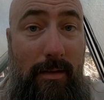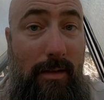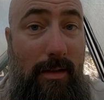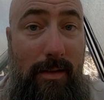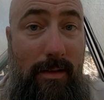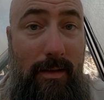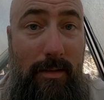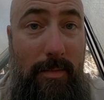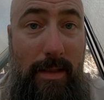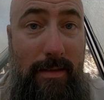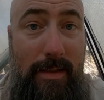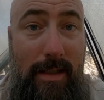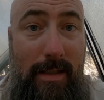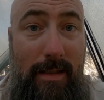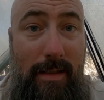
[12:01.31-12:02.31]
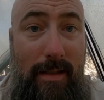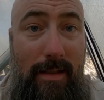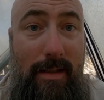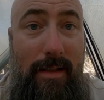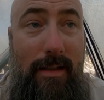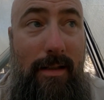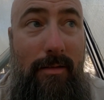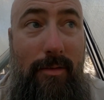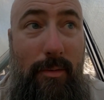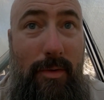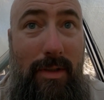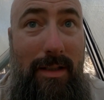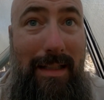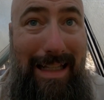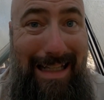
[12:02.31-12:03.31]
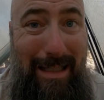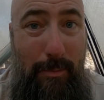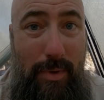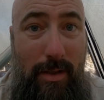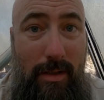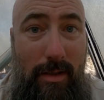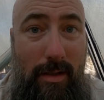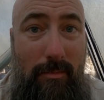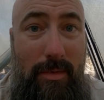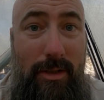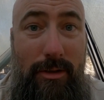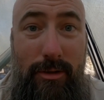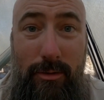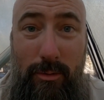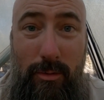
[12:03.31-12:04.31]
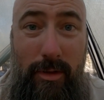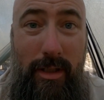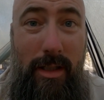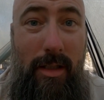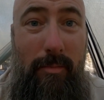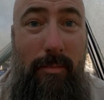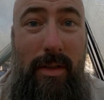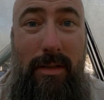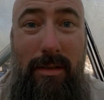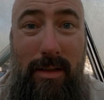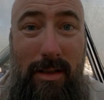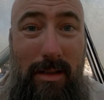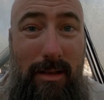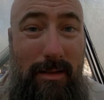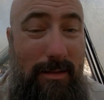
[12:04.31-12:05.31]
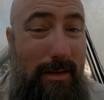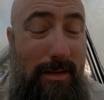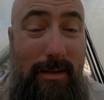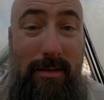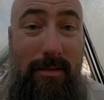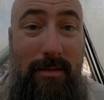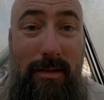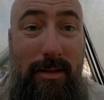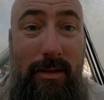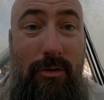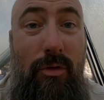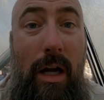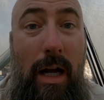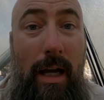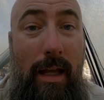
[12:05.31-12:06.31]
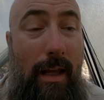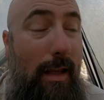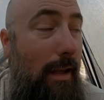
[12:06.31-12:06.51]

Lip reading: I didn't expect that. Everything was damp. My shoes were damp, my socks, I just couldn't get dry.